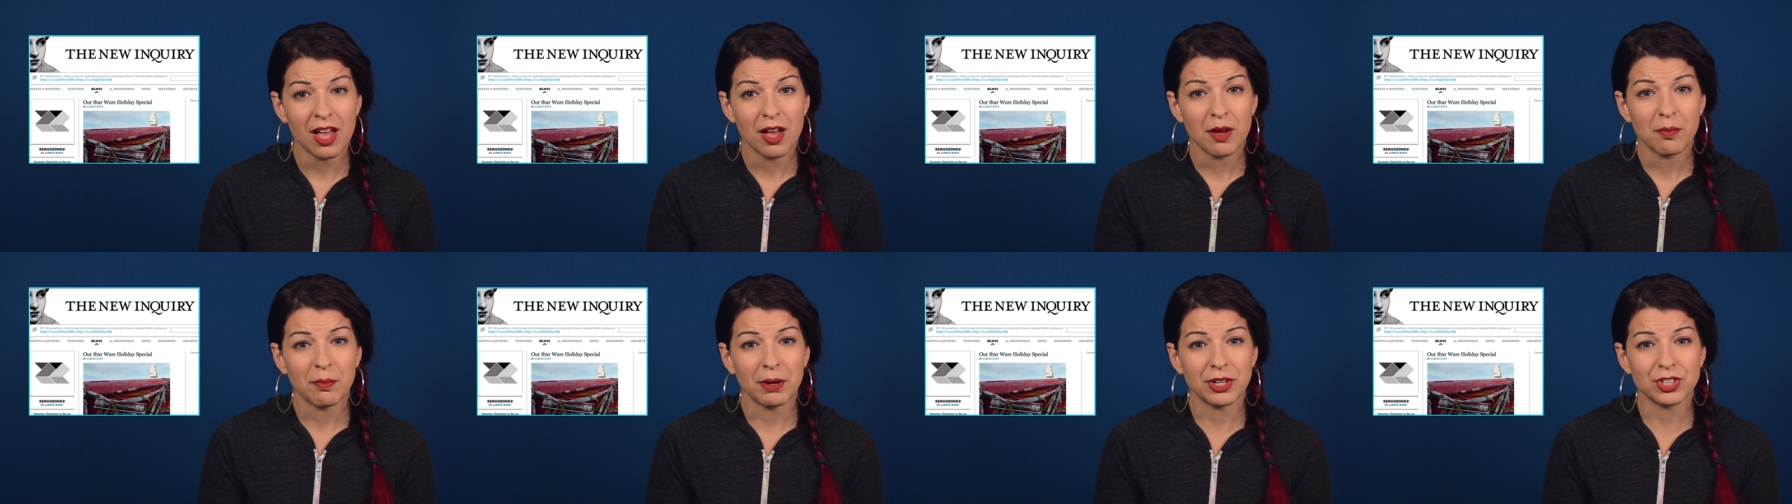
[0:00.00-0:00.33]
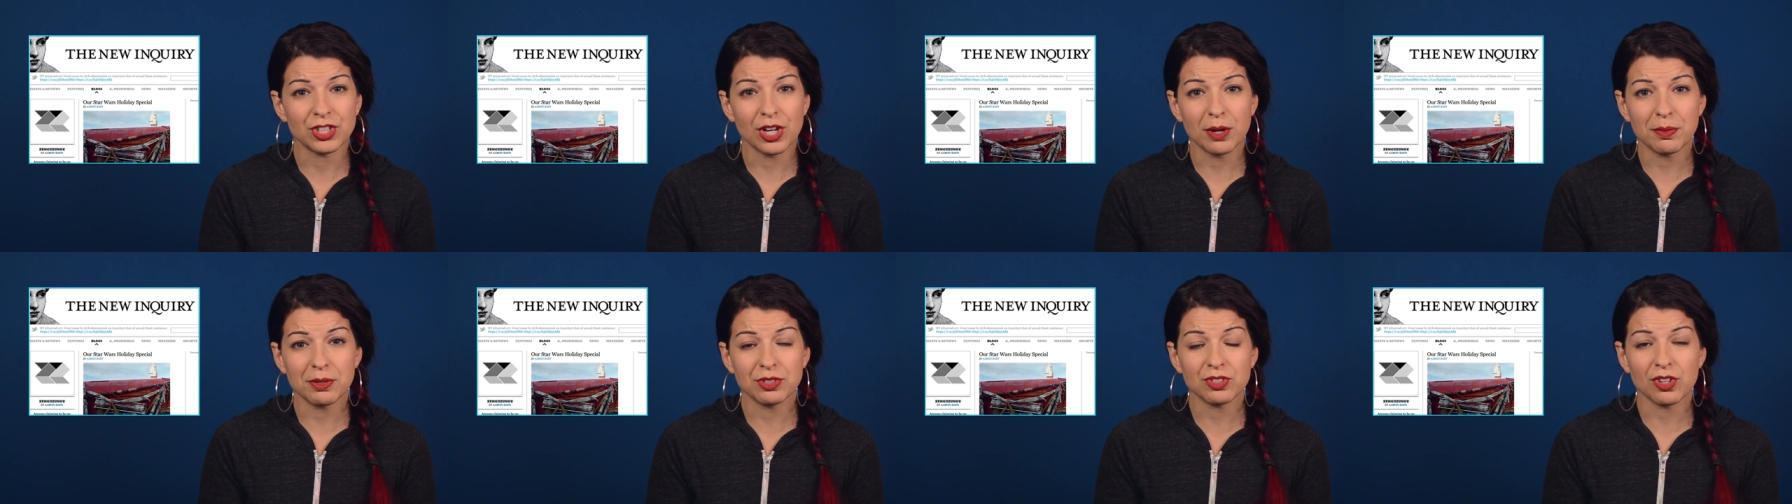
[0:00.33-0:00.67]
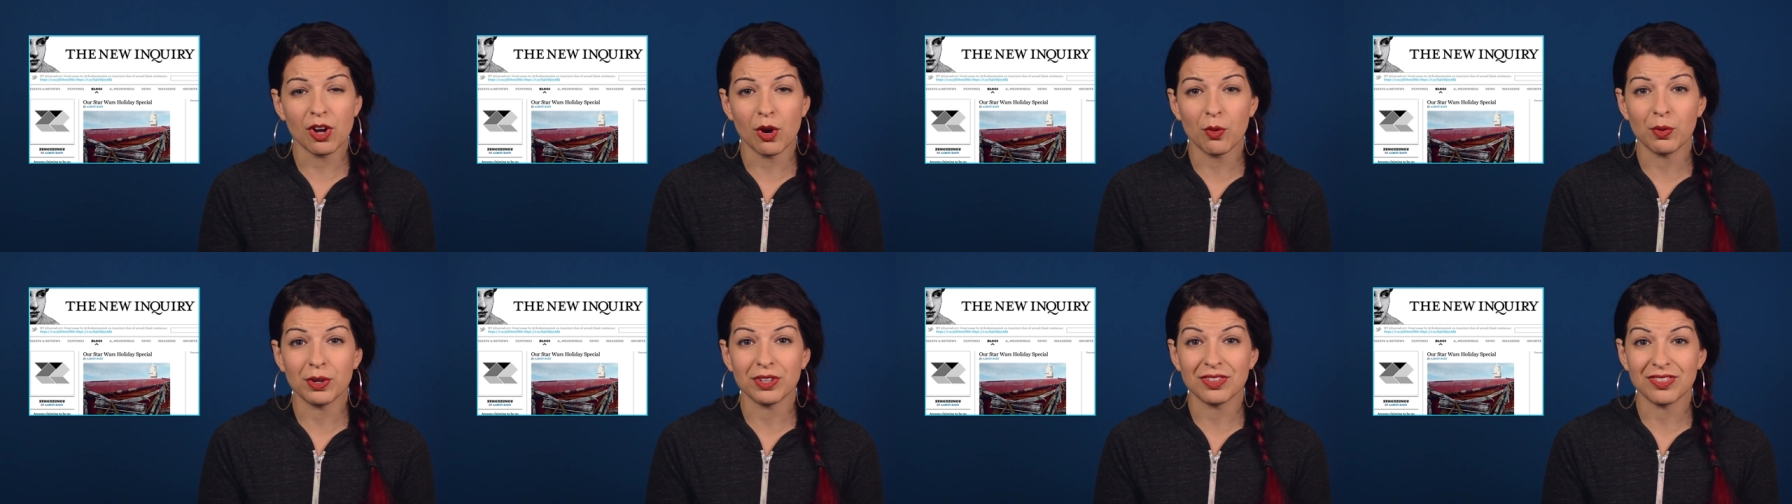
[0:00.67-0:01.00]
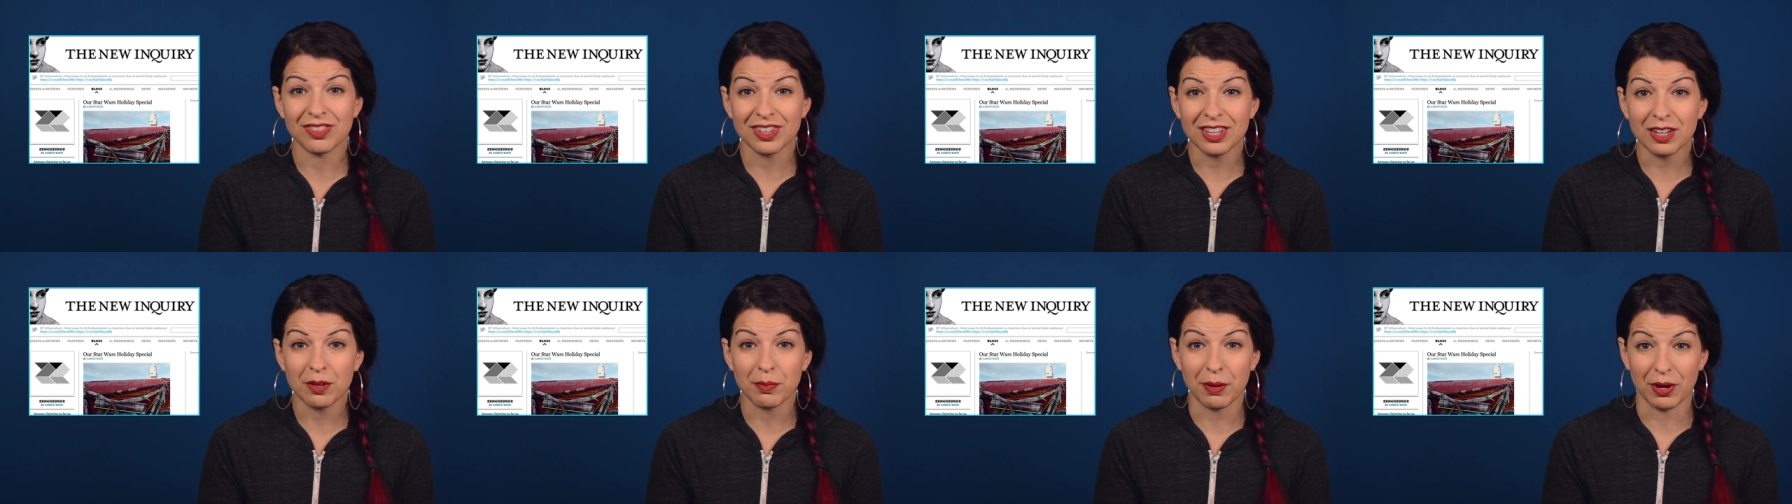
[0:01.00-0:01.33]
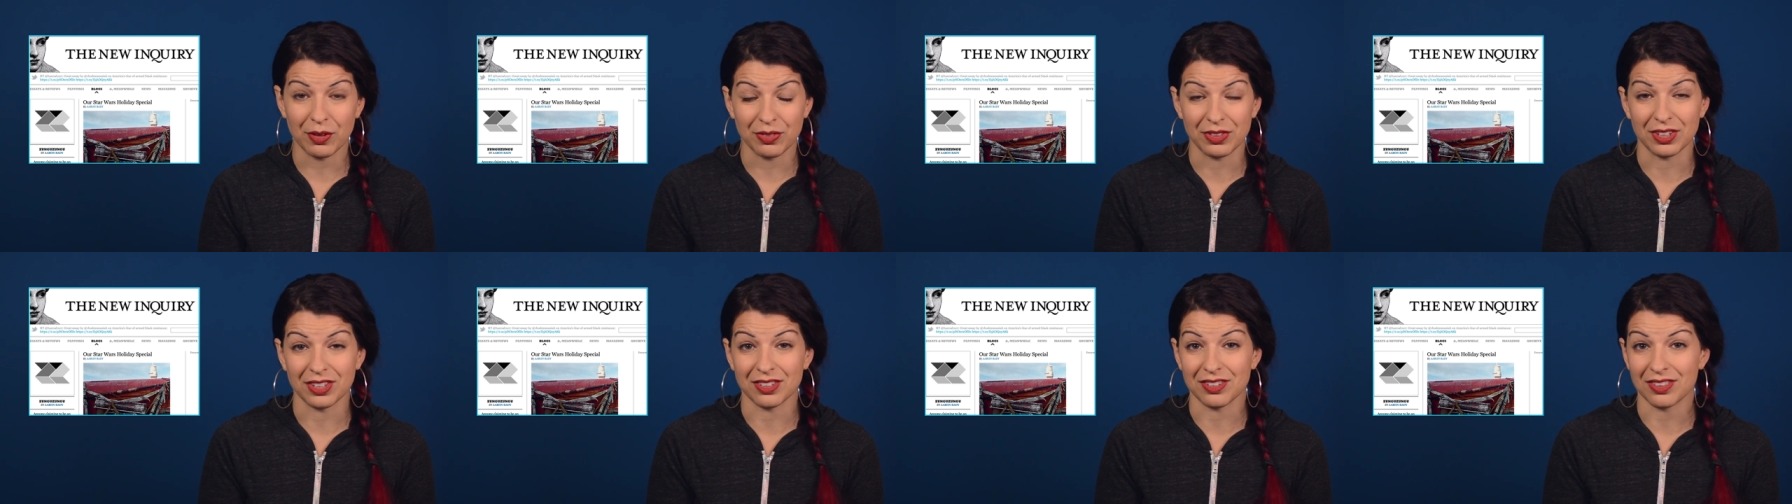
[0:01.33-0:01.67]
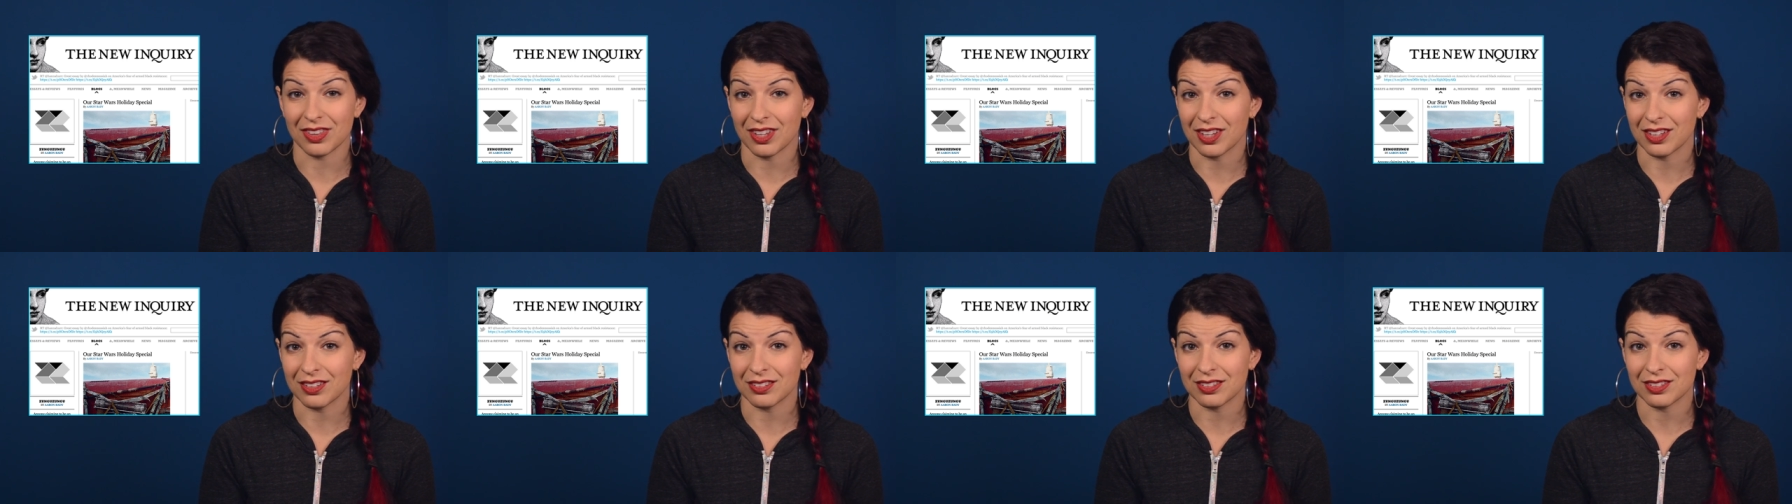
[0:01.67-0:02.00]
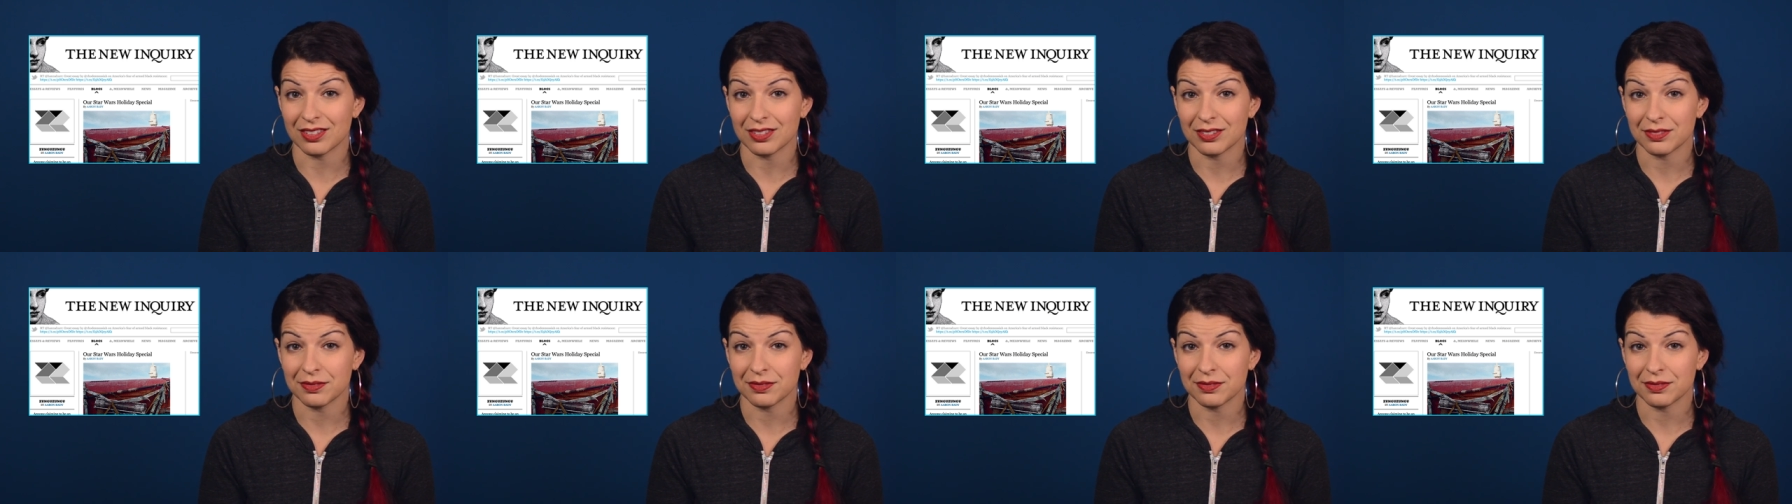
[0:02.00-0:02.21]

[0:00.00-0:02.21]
my job is to always think about these things.